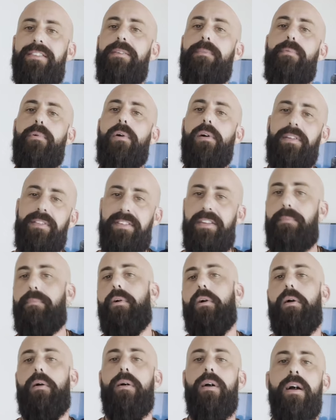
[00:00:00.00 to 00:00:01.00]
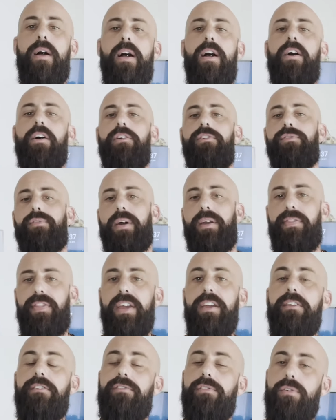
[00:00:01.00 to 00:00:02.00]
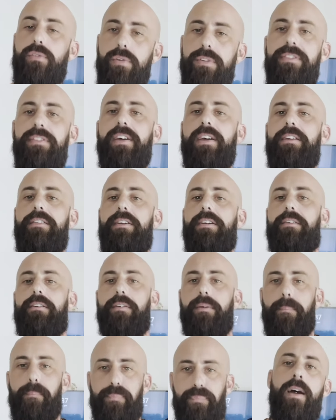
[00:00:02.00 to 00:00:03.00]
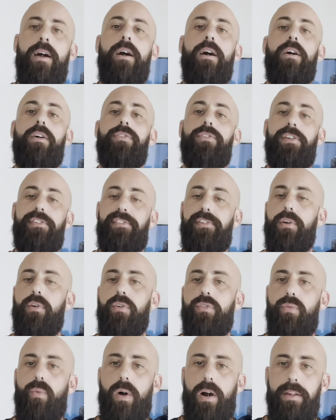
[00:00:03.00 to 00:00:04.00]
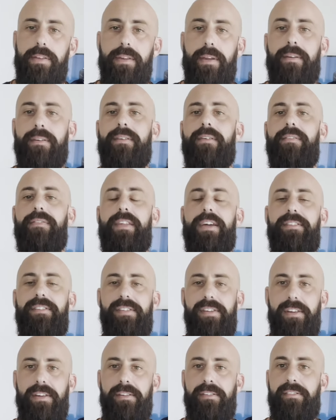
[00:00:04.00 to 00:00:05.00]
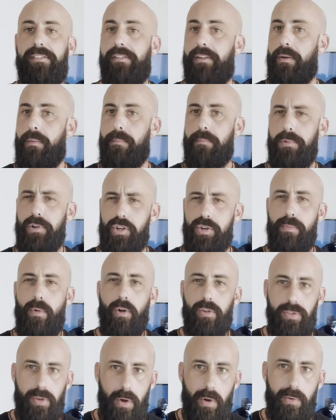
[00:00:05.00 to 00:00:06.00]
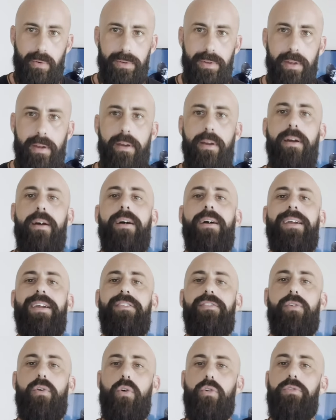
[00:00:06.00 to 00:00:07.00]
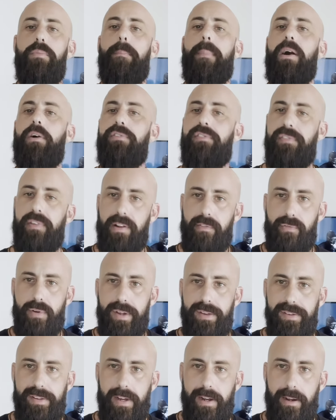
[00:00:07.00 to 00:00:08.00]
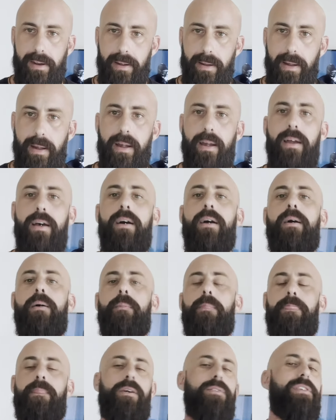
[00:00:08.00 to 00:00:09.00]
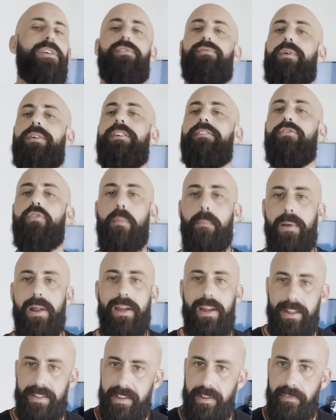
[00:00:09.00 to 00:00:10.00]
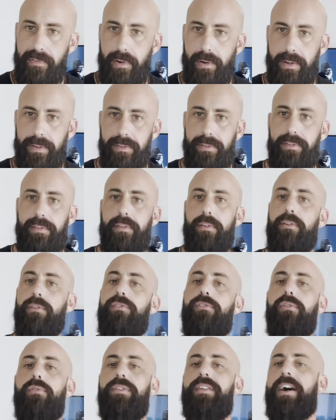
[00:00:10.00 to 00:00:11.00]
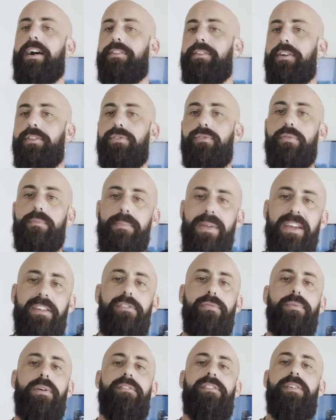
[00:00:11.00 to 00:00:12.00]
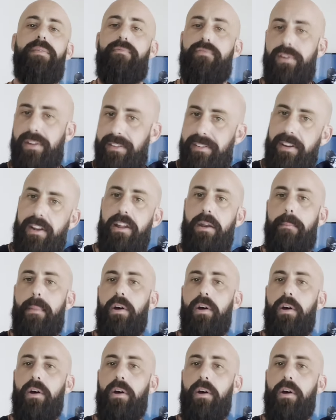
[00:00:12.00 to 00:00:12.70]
deeper and deeper. So I think it's a good technique. The second one that is much more known is called Mouthfill Frenzel. This one is completely different, so they are not to mix with deep frenzel and